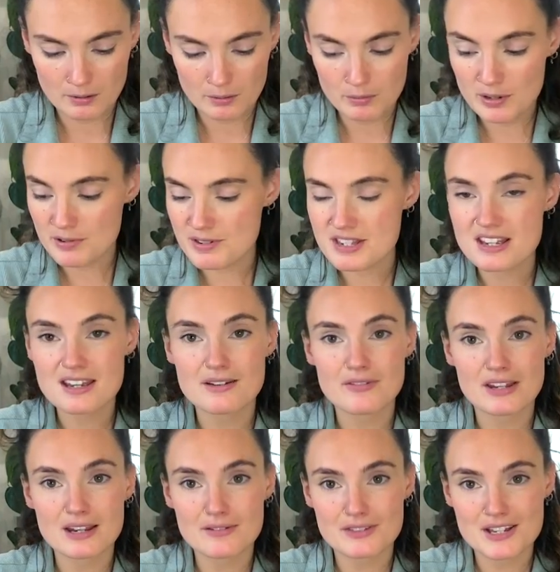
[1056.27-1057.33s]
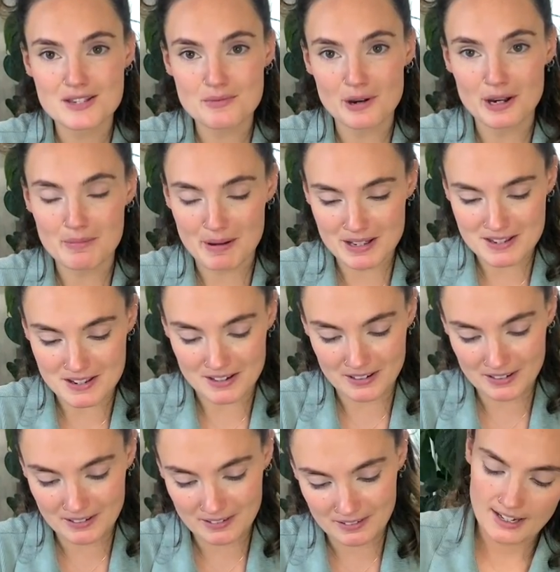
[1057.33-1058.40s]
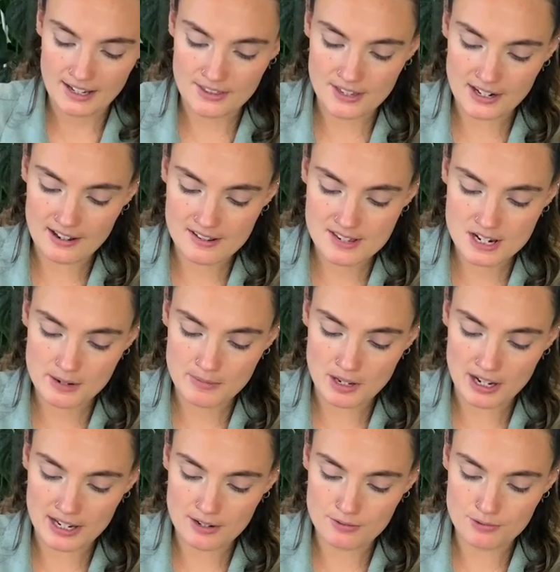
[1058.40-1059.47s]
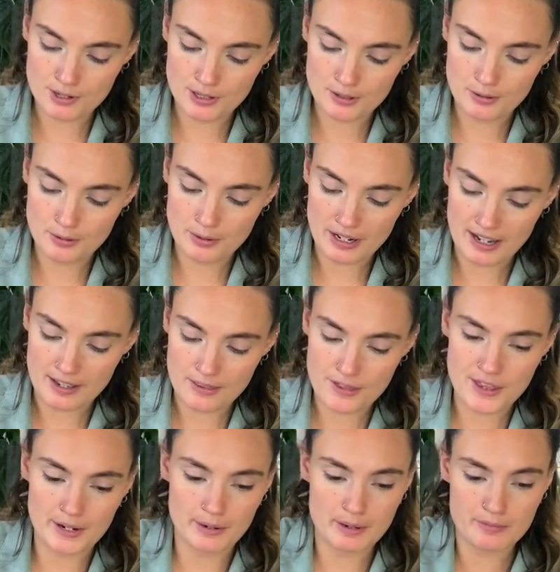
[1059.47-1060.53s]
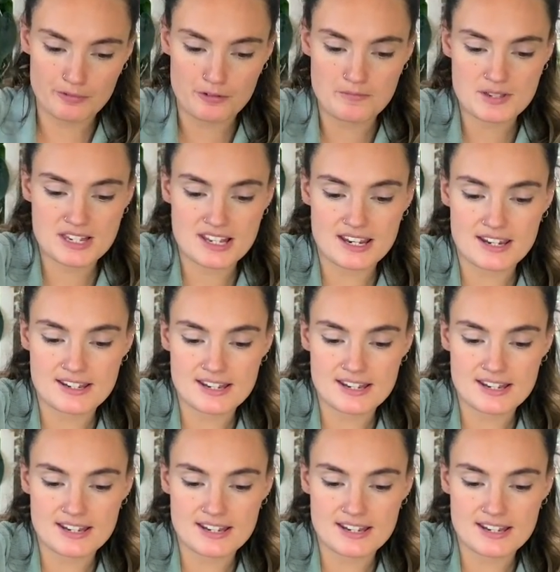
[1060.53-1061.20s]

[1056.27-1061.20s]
we'll see if any of these work better. And the last time that I grew Anthurium from seed,